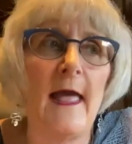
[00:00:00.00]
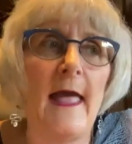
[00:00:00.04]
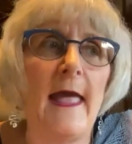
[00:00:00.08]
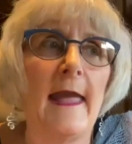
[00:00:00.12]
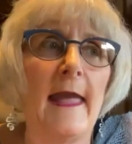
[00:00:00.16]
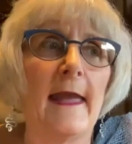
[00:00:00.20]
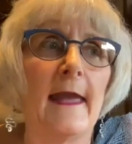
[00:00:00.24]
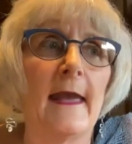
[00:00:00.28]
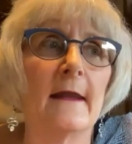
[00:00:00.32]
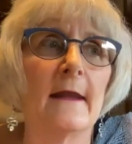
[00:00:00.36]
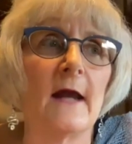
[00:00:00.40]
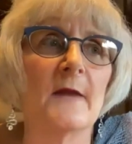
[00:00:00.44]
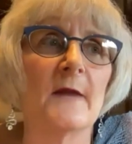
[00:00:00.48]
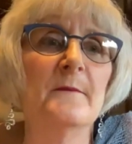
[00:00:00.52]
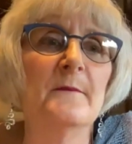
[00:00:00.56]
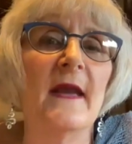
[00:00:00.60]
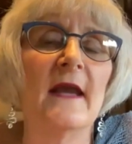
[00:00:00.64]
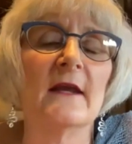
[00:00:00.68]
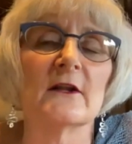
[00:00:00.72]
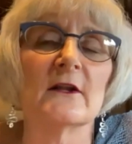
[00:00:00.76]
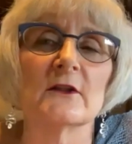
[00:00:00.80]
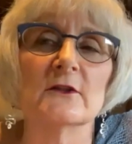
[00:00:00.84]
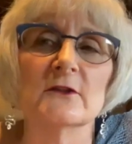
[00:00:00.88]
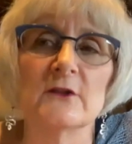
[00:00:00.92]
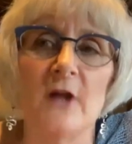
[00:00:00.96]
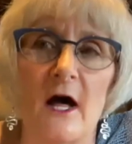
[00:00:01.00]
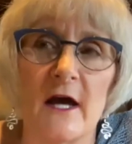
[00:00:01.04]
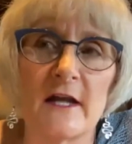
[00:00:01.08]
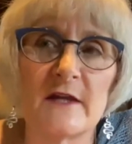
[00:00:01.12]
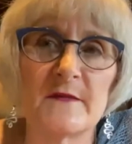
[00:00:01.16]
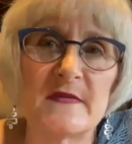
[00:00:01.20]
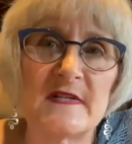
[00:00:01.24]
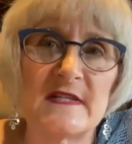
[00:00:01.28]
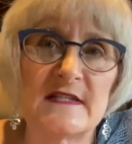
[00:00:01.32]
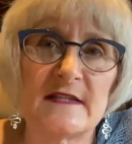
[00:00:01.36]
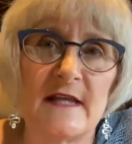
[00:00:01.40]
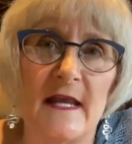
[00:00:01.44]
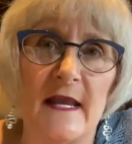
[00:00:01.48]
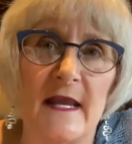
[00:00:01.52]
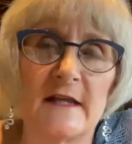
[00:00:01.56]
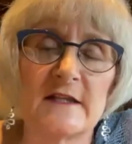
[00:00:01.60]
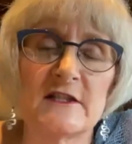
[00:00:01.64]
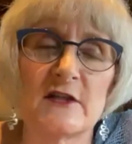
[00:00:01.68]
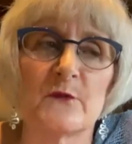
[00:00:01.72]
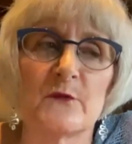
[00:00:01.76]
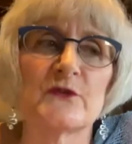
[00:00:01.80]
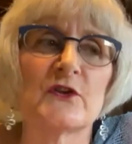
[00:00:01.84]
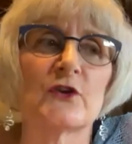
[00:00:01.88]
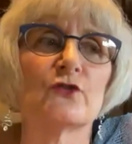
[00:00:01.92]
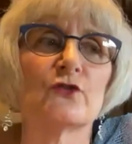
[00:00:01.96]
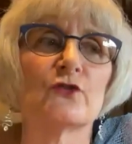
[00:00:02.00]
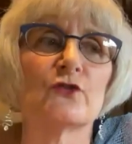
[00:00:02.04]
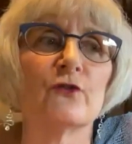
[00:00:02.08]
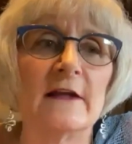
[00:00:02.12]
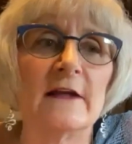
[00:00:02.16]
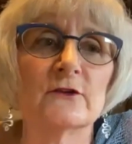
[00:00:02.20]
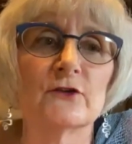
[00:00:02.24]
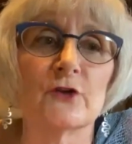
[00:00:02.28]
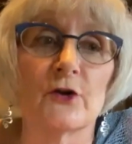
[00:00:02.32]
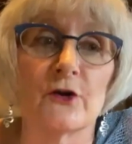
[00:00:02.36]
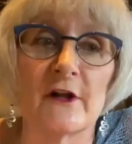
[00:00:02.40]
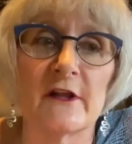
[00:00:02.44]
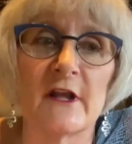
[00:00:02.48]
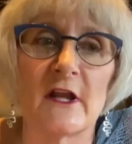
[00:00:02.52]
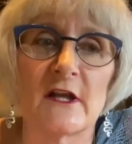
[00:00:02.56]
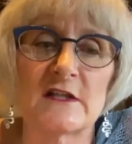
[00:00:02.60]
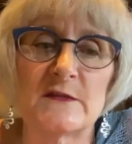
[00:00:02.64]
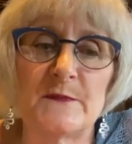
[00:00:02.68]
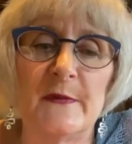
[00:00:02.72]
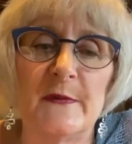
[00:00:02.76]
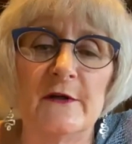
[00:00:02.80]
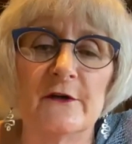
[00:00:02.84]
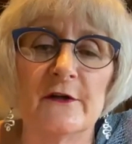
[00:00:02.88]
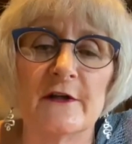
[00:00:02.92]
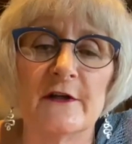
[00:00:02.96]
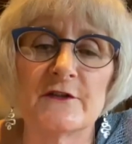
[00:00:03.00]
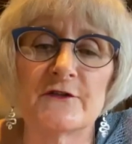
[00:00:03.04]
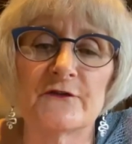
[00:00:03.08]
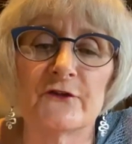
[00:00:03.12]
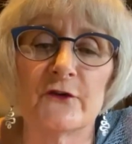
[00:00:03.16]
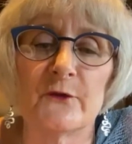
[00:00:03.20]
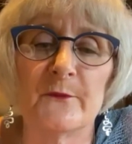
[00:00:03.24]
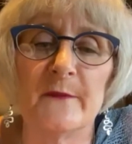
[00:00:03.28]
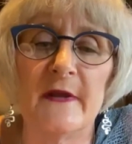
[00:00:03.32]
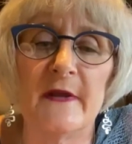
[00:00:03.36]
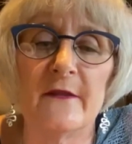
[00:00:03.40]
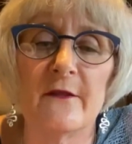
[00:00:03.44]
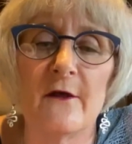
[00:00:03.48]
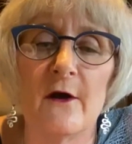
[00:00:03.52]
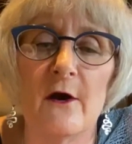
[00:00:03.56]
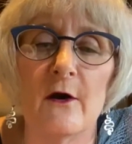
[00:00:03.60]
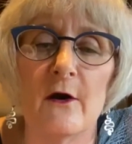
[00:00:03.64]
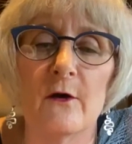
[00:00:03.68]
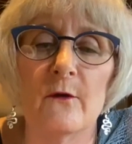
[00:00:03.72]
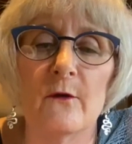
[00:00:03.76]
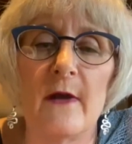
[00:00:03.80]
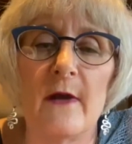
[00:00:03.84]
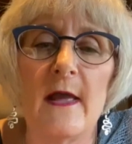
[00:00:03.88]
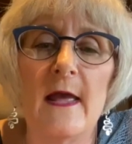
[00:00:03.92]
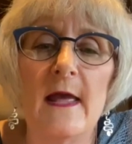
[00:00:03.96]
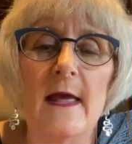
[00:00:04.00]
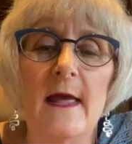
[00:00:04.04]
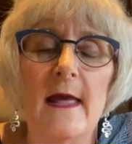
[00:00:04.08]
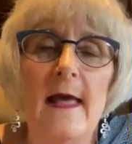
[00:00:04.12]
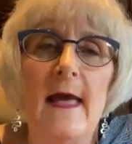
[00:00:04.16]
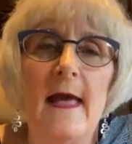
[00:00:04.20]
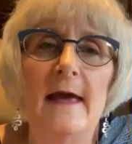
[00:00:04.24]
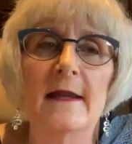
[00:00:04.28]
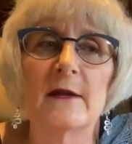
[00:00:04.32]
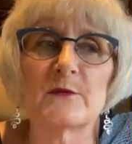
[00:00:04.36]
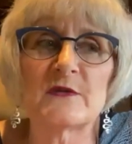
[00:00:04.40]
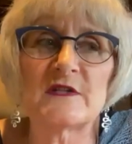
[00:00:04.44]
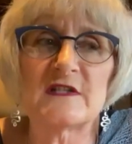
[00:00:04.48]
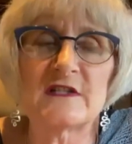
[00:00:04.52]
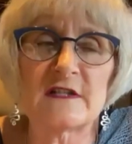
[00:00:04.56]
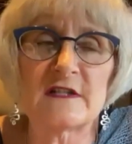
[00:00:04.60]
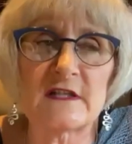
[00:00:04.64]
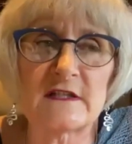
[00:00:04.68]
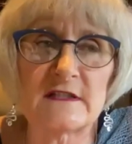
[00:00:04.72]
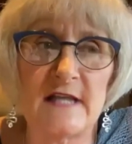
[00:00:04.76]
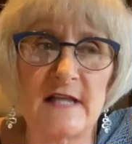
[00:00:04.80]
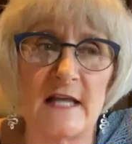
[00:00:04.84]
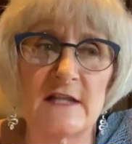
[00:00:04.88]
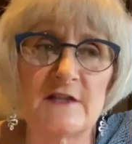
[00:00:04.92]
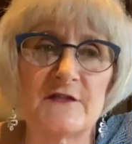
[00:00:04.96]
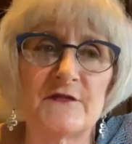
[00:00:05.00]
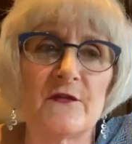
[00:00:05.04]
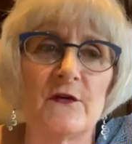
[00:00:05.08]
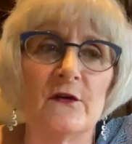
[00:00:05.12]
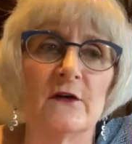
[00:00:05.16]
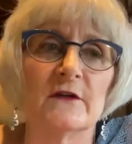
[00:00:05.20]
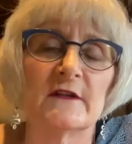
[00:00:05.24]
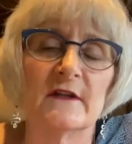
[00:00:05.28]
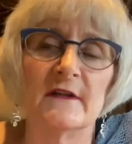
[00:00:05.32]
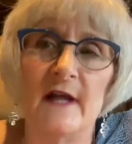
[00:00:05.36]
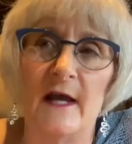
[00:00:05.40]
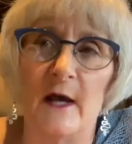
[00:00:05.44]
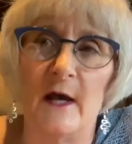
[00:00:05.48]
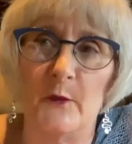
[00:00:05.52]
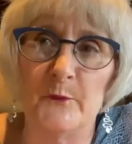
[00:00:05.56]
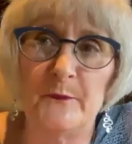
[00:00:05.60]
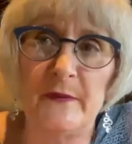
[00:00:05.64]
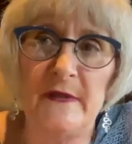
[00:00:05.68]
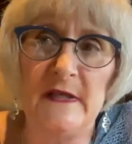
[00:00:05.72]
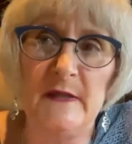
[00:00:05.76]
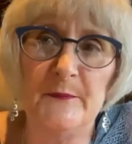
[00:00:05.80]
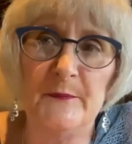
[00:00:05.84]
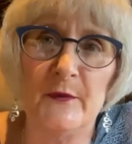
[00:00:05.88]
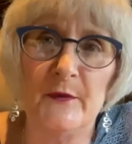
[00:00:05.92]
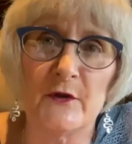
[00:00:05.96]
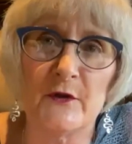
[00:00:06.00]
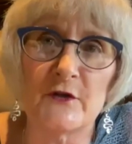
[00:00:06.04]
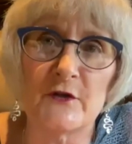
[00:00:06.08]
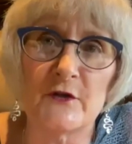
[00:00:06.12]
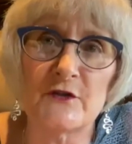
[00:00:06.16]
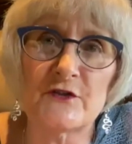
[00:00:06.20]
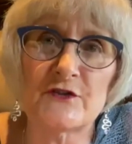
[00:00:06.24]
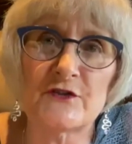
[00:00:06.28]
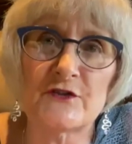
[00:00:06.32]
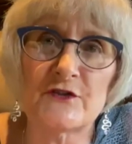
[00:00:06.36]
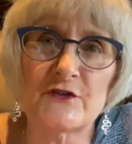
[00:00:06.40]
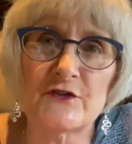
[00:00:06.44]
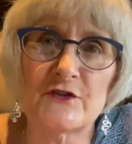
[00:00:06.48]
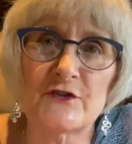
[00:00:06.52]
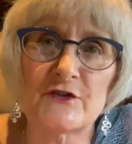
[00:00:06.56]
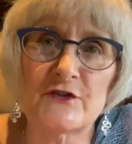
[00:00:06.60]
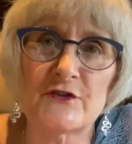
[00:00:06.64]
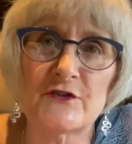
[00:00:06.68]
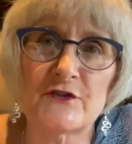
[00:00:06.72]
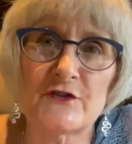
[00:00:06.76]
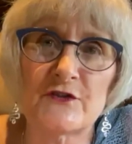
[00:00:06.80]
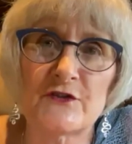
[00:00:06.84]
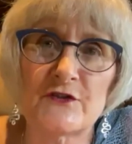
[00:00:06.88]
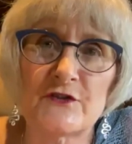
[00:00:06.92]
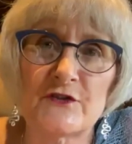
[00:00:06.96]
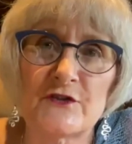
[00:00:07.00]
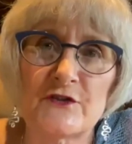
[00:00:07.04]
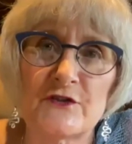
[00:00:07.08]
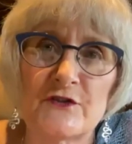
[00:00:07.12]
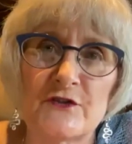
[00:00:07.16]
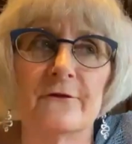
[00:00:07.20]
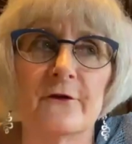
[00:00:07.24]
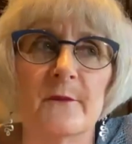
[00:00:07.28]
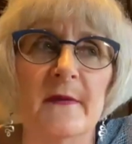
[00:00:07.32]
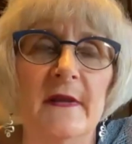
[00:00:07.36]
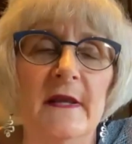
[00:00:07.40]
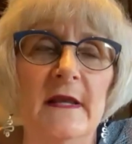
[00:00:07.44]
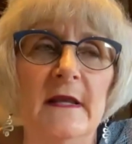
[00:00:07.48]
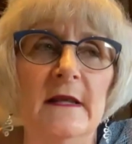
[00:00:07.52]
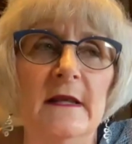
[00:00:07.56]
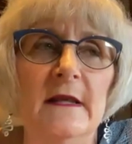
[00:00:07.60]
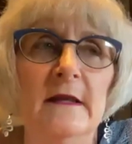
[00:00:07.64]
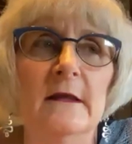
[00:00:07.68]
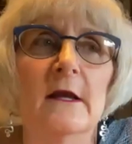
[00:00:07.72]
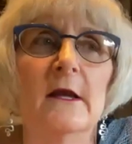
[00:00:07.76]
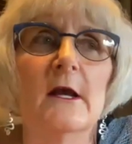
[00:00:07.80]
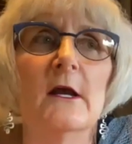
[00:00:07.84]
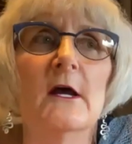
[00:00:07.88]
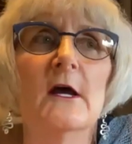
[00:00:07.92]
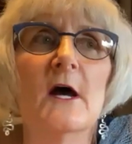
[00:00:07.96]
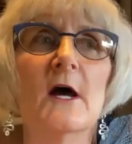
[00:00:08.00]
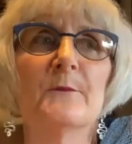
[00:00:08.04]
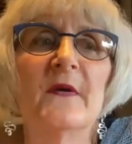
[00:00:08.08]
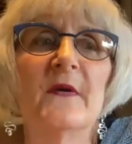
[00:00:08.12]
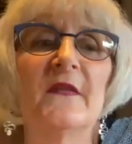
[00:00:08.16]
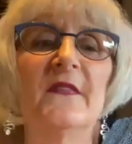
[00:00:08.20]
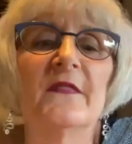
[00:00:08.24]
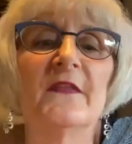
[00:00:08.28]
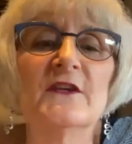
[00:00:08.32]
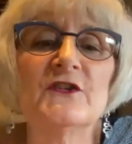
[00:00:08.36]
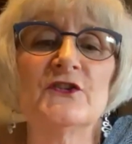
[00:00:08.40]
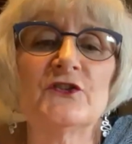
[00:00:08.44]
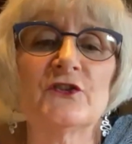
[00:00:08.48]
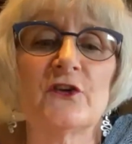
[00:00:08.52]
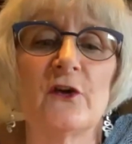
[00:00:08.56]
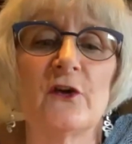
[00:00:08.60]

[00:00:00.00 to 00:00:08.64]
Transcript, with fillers: and I made a lot of mistakes. It was a great learning experience for me, though, and it was successful and it helped people. So, it was worth it for me. But this